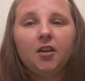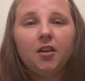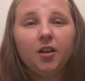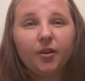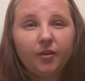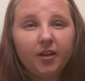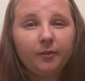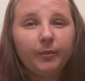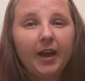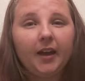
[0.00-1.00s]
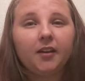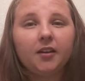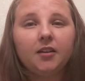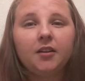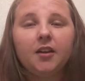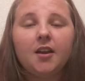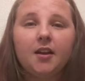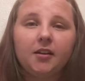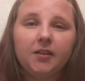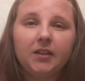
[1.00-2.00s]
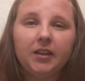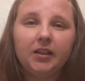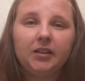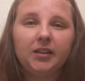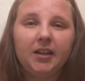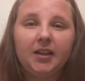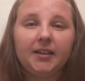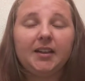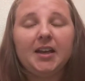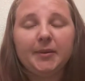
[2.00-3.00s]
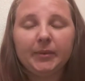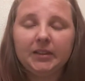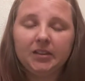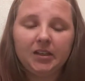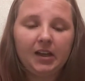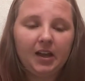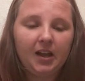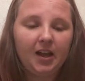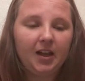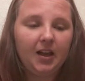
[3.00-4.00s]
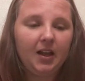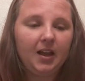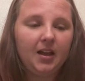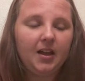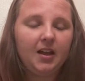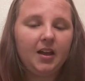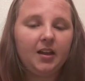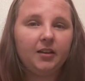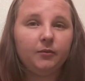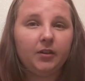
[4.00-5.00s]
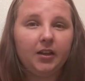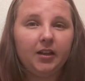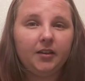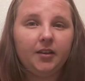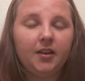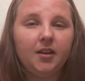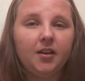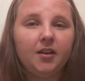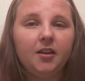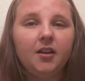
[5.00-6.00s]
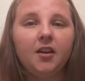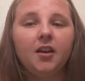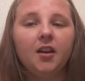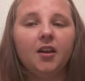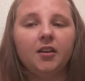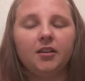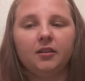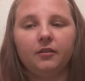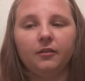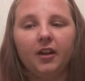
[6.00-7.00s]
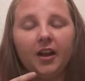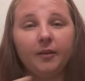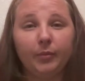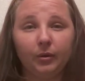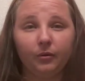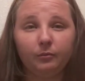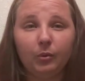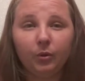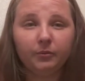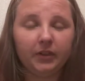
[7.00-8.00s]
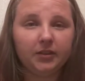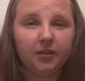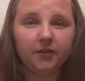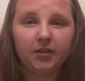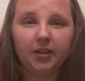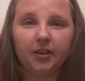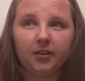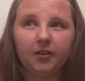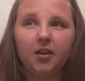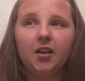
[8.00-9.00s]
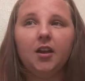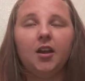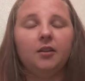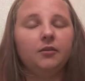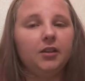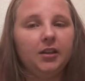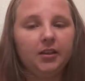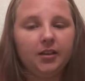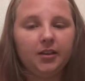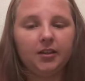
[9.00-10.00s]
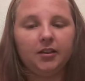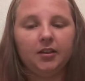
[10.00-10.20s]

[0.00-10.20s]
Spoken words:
looking back at everything that had happened, I'm glad that I pulled myself together. I'm glad that